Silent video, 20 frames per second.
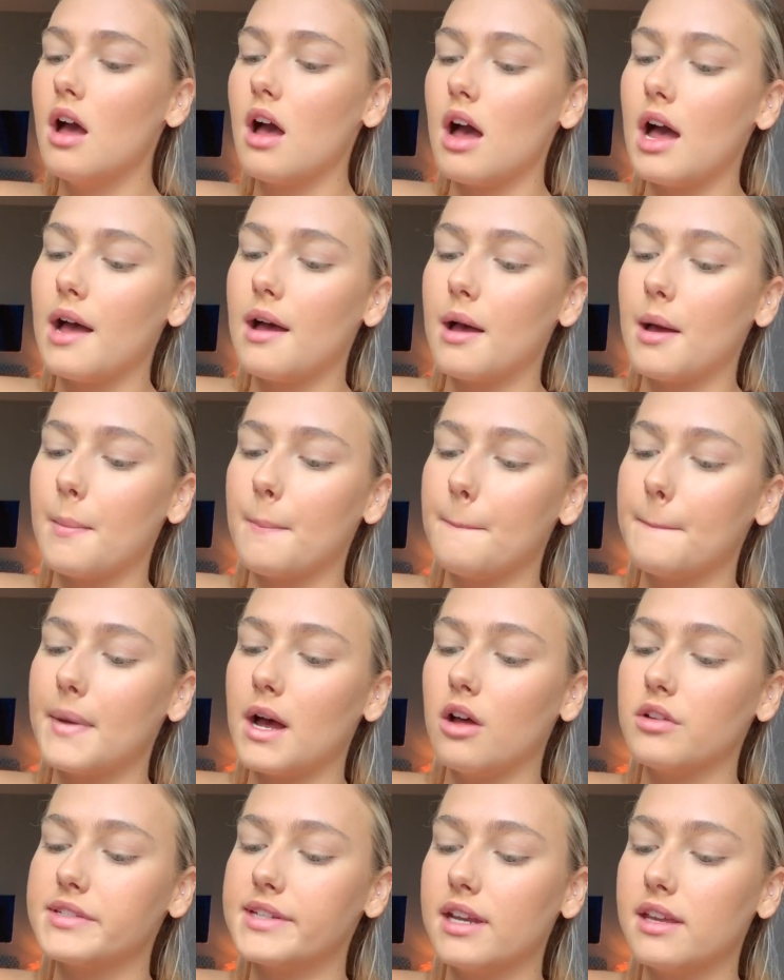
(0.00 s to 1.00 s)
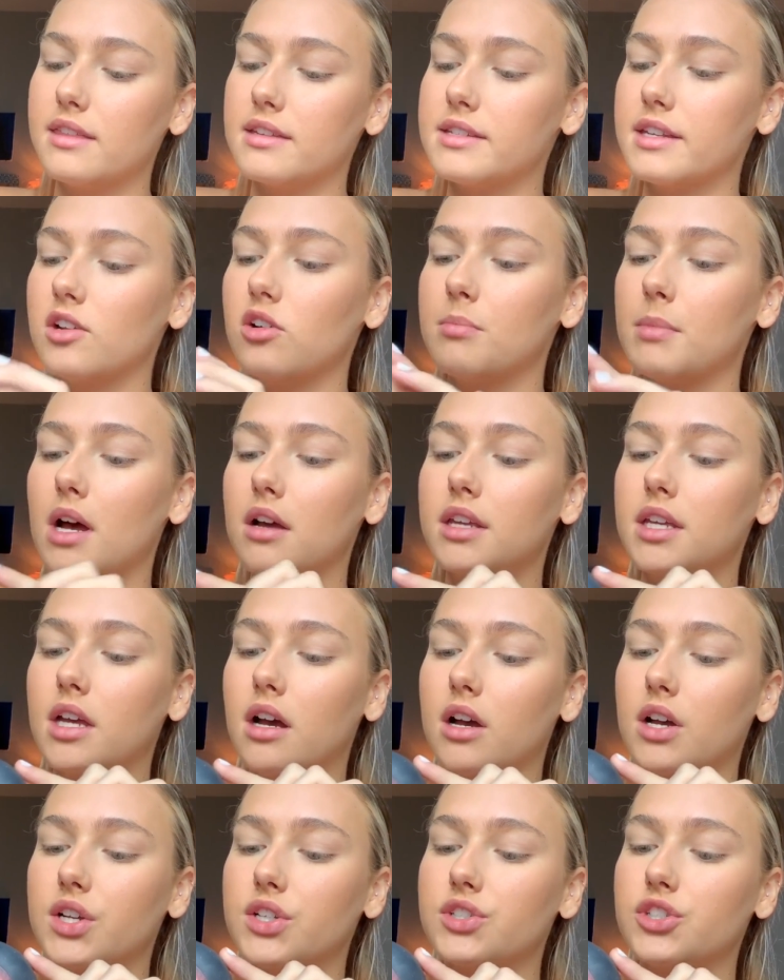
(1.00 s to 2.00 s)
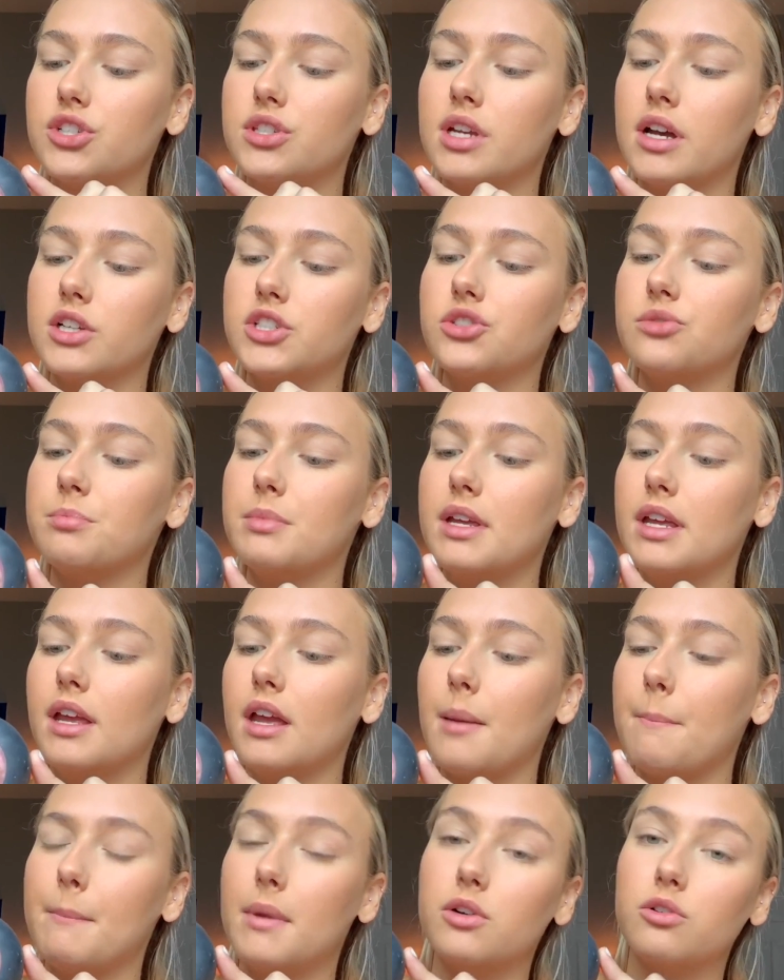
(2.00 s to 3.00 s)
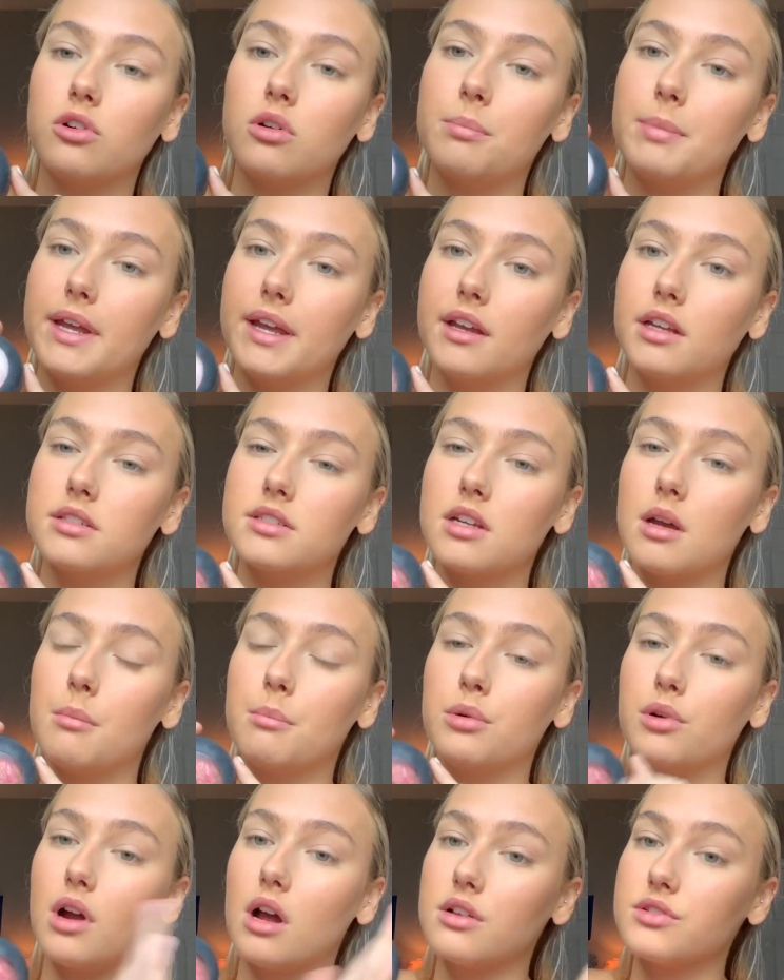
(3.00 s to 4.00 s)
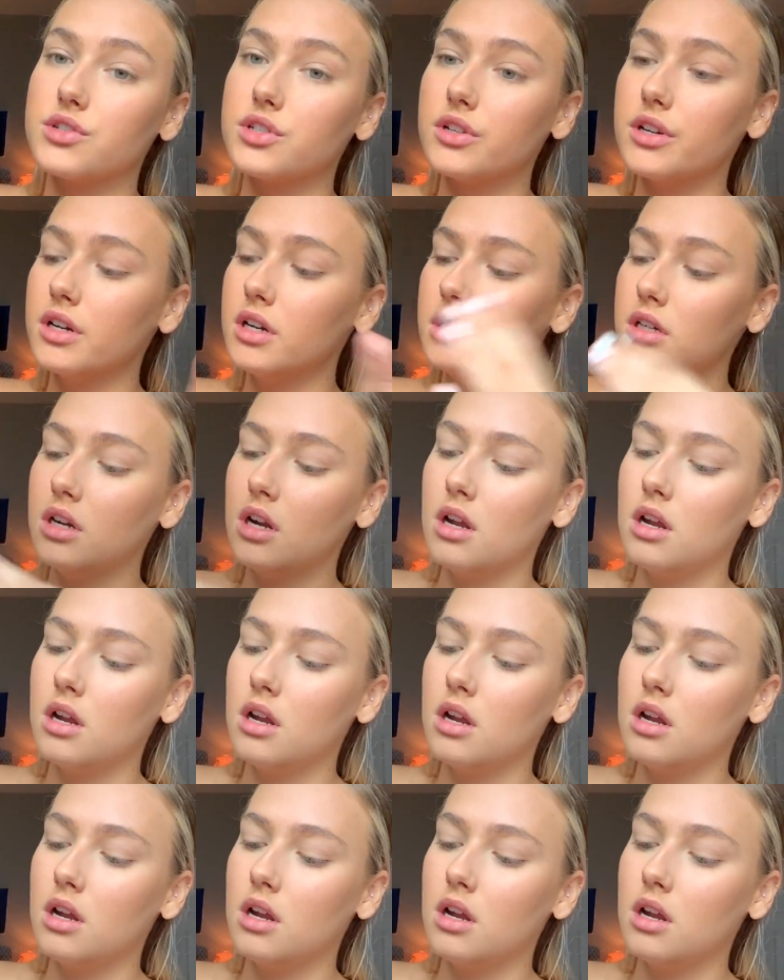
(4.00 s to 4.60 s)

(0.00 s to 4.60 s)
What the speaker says: I'll take this Il Makiage Touch Me Mineral Baked Bronzer.